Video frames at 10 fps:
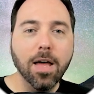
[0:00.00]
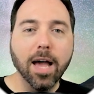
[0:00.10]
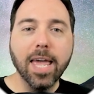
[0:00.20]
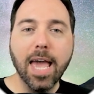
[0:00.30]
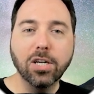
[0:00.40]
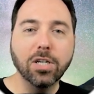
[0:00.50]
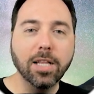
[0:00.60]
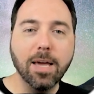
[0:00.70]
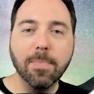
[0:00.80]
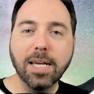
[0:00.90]

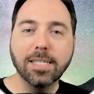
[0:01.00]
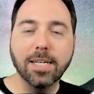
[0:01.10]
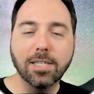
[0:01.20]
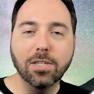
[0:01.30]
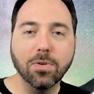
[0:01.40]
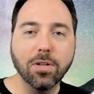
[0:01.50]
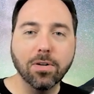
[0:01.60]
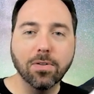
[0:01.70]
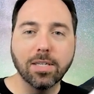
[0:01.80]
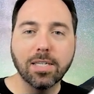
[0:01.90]
Occasionally, it makes sense to
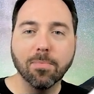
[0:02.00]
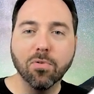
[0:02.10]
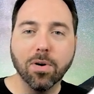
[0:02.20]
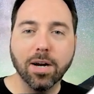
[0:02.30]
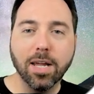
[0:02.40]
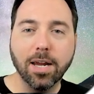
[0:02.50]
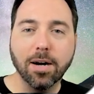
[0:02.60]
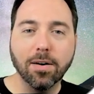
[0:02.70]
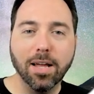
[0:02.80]
include the subquery here,